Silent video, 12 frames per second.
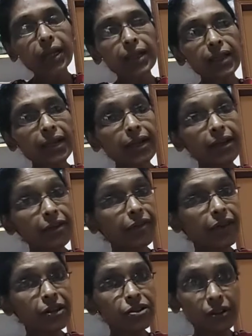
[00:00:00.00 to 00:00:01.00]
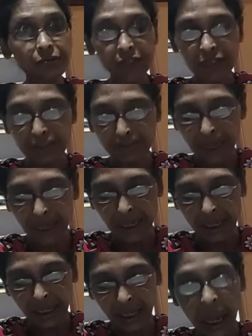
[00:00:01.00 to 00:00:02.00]
The difference of the
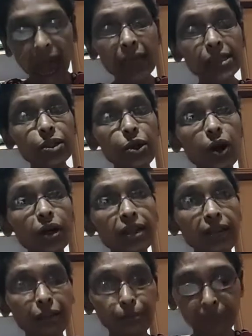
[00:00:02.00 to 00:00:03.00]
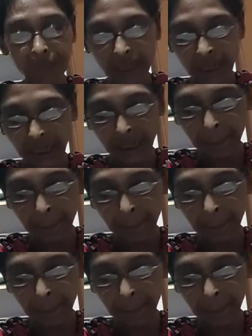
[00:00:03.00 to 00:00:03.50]
spelling has got that meaning.